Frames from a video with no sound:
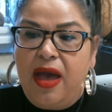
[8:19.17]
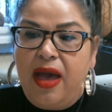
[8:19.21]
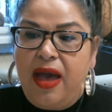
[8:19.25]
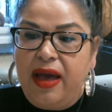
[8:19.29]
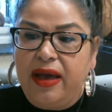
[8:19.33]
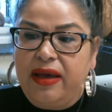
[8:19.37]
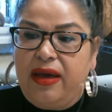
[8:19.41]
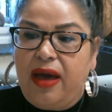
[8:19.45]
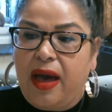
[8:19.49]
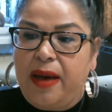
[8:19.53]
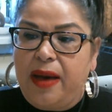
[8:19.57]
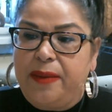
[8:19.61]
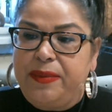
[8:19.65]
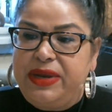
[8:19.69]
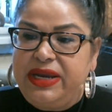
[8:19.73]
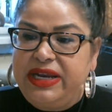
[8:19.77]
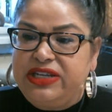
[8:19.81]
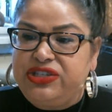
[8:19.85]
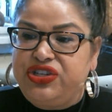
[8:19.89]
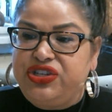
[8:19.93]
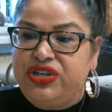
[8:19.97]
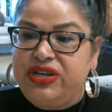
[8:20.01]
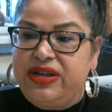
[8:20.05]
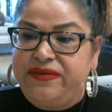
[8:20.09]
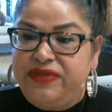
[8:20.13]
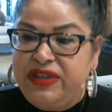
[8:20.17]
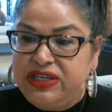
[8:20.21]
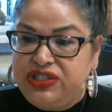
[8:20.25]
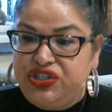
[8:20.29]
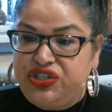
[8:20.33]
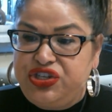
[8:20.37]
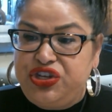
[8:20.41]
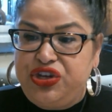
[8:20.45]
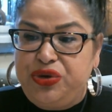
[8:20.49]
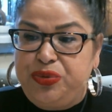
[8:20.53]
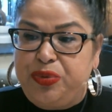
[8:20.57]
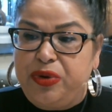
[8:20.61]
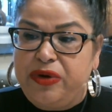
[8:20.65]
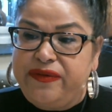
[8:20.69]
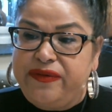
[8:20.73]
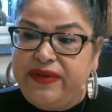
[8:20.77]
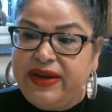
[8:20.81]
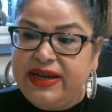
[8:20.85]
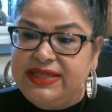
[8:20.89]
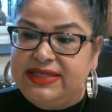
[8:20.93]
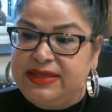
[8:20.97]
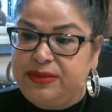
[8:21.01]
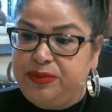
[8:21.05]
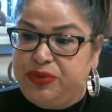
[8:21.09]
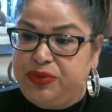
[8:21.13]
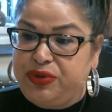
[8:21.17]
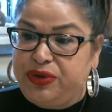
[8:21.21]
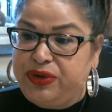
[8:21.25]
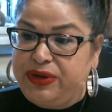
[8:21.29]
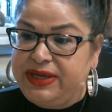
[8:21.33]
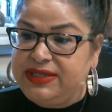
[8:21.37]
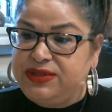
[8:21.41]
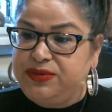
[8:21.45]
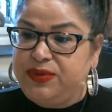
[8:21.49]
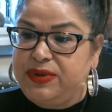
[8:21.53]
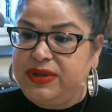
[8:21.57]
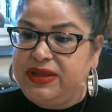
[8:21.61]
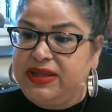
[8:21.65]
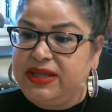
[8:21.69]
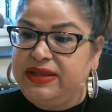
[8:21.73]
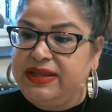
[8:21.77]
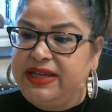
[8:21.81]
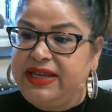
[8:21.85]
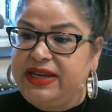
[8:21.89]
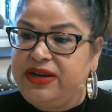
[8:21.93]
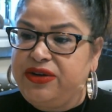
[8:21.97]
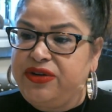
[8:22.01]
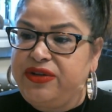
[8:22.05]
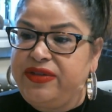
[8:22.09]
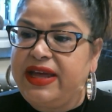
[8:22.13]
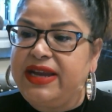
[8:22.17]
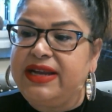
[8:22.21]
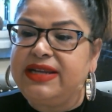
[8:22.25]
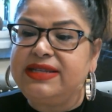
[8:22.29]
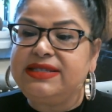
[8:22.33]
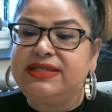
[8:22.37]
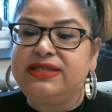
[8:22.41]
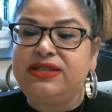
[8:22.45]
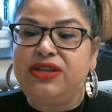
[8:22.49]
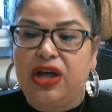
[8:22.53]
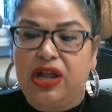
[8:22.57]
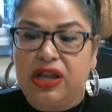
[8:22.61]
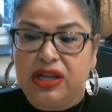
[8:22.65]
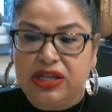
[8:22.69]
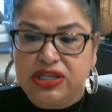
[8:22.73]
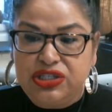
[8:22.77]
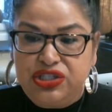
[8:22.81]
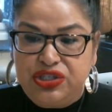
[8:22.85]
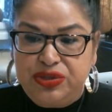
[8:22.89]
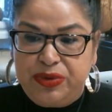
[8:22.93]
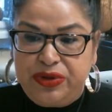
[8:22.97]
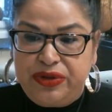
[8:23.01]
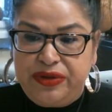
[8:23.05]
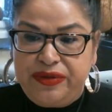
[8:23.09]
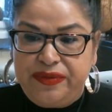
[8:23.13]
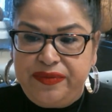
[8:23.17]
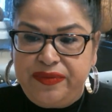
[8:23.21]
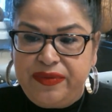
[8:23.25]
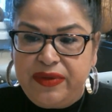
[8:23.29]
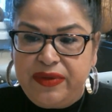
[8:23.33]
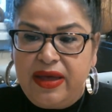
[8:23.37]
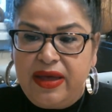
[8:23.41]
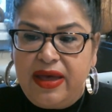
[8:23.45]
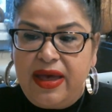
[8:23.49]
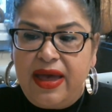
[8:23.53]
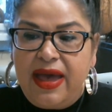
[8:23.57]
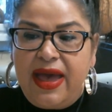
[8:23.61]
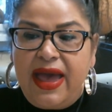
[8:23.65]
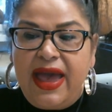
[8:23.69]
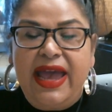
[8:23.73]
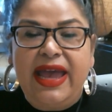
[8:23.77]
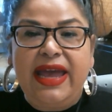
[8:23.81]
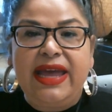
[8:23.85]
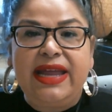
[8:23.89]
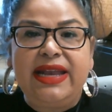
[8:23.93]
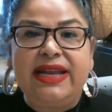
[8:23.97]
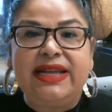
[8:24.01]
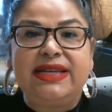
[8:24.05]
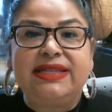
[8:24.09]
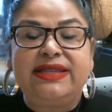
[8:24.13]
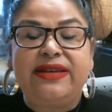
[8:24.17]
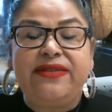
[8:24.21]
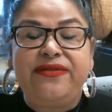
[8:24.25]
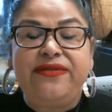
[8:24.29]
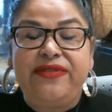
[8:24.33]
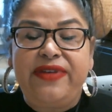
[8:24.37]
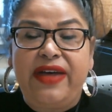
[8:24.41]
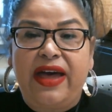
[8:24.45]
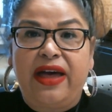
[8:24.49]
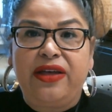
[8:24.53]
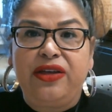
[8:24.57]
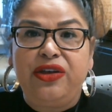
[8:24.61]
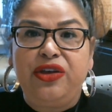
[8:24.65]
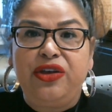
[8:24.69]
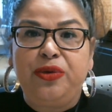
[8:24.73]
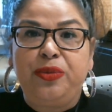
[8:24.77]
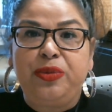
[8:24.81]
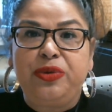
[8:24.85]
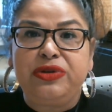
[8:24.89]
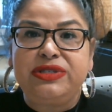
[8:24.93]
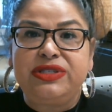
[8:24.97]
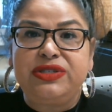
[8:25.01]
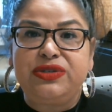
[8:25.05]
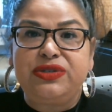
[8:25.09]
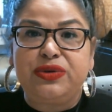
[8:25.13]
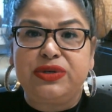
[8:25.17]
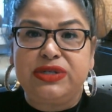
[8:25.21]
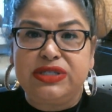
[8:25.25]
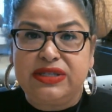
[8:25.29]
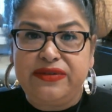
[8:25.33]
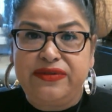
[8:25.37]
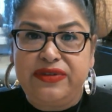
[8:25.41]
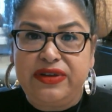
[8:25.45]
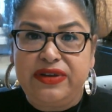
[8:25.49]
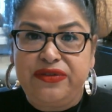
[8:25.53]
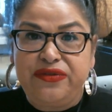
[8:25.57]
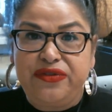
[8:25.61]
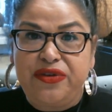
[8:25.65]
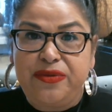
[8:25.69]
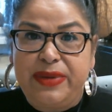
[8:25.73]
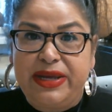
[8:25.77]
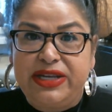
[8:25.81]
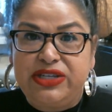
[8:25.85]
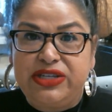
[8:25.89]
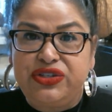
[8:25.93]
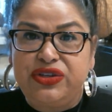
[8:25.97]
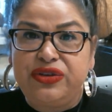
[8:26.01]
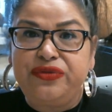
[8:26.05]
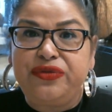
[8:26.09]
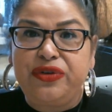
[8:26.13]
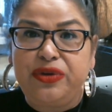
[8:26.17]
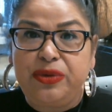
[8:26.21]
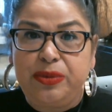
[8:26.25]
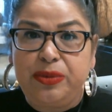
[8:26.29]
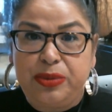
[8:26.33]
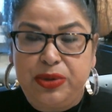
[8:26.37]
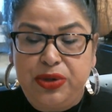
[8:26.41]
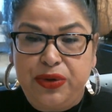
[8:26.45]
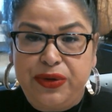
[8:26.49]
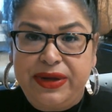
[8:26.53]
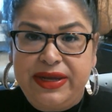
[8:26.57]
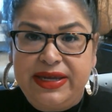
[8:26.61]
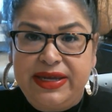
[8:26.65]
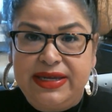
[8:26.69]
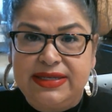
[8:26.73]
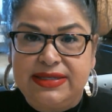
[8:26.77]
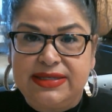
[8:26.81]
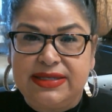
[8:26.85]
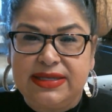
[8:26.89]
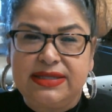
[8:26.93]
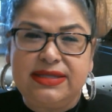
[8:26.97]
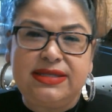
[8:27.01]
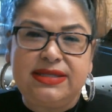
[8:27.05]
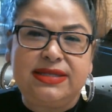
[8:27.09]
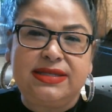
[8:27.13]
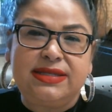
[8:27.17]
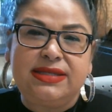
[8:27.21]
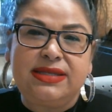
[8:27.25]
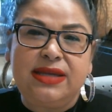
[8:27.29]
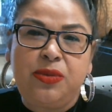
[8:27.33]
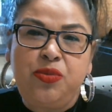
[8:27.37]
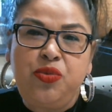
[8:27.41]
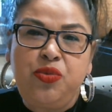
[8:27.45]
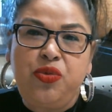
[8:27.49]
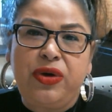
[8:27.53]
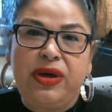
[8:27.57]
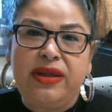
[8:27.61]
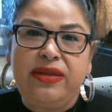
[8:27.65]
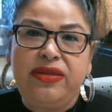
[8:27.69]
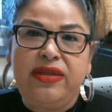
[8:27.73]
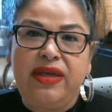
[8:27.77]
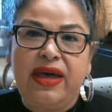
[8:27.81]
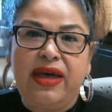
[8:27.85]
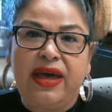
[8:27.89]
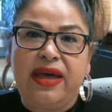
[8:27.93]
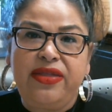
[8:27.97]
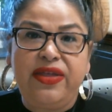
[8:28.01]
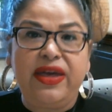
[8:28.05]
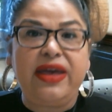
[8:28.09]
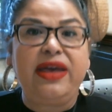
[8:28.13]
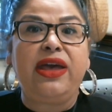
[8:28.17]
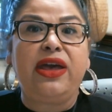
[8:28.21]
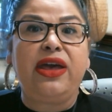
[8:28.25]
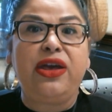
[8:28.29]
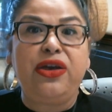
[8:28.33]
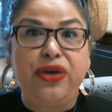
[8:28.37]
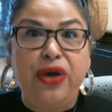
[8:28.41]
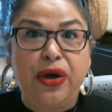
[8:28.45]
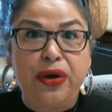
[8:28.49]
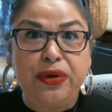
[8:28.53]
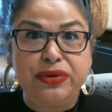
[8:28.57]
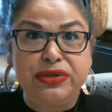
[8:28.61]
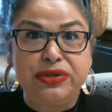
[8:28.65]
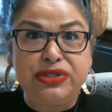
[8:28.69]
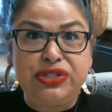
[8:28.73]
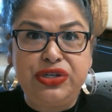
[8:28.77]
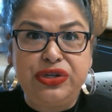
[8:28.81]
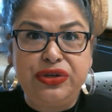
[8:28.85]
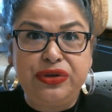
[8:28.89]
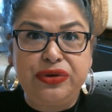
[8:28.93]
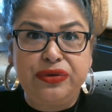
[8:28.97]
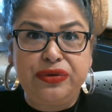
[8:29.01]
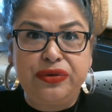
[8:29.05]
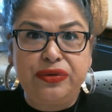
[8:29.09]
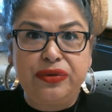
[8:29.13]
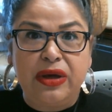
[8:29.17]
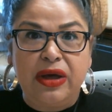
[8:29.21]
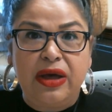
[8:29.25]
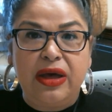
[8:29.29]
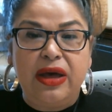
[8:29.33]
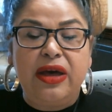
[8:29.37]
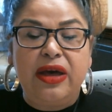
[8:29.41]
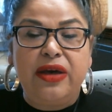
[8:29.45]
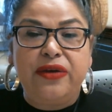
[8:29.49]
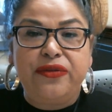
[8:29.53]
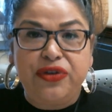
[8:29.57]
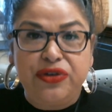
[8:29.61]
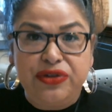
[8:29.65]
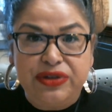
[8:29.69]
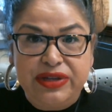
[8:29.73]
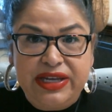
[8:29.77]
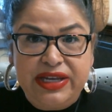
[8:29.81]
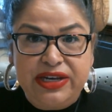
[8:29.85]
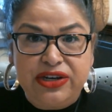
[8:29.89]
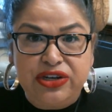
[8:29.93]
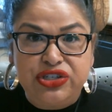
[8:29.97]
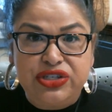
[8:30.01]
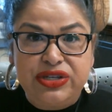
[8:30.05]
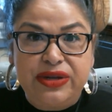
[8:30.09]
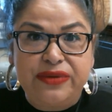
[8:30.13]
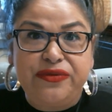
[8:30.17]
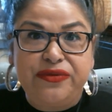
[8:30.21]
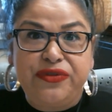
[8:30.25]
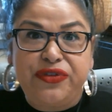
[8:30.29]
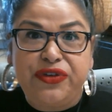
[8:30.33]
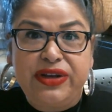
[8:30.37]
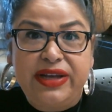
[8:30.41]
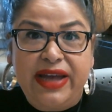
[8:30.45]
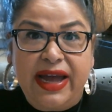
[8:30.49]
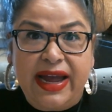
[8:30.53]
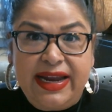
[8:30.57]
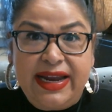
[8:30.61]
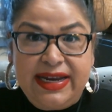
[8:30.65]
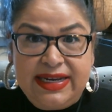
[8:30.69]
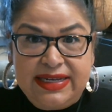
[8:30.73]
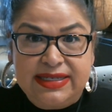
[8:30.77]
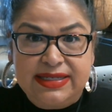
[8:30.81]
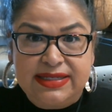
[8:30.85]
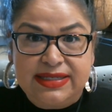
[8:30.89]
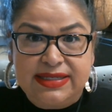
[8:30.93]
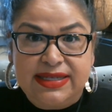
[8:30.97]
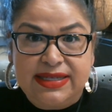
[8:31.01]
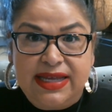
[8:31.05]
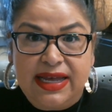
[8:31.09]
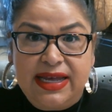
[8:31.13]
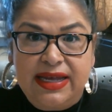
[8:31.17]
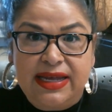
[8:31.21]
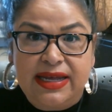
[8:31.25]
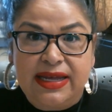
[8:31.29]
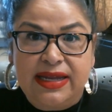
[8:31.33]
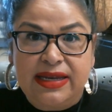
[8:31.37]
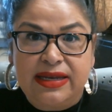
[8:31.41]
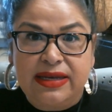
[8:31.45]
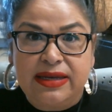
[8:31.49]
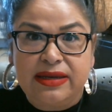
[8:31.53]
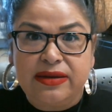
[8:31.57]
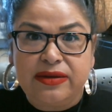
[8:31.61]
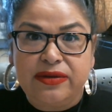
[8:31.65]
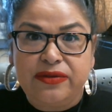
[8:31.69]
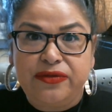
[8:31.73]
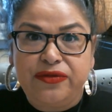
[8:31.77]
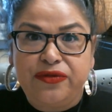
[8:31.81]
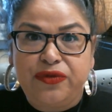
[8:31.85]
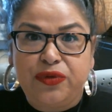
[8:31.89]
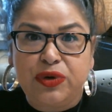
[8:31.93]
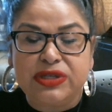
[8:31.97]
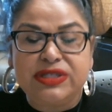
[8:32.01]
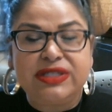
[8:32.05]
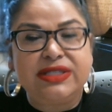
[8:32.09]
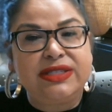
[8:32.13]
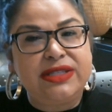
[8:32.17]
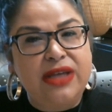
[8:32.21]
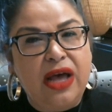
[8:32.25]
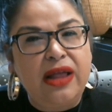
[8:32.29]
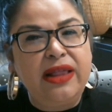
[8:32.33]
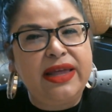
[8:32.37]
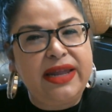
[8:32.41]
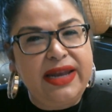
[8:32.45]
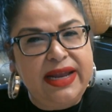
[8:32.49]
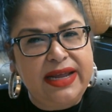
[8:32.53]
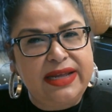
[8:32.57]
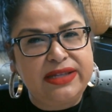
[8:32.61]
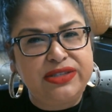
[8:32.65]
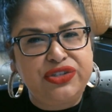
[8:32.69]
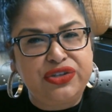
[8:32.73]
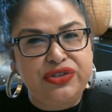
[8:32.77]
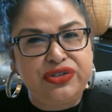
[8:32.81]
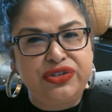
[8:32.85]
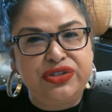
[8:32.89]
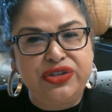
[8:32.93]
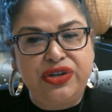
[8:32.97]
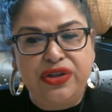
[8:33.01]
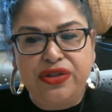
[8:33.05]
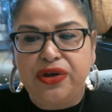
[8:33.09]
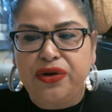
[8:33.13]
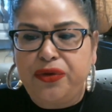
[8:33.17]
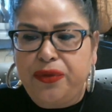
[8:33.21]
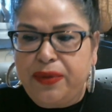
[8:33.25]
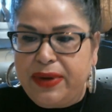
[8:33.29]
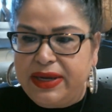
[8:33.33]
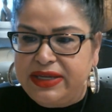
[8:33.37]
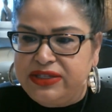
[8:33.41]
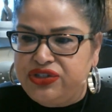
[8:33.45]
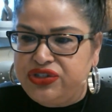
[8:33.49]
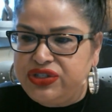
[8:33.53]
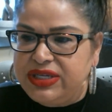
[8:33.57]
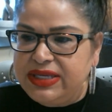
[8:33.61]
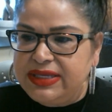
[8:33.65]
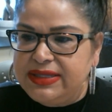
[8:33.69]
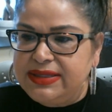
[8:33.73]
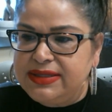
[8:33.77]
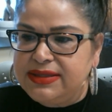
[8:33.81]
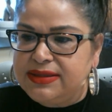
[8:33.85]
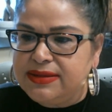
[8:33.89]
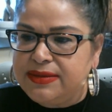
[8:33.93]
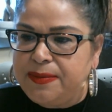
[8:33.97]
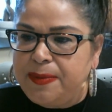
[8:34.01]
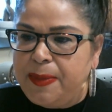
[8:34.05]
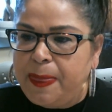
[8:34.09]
A combination of the two provides employees with the leader that is knowledgeable and is a valuable source of information for employees. It's someone that they can go to for leadership, for guidance, and for solid answers to their questions.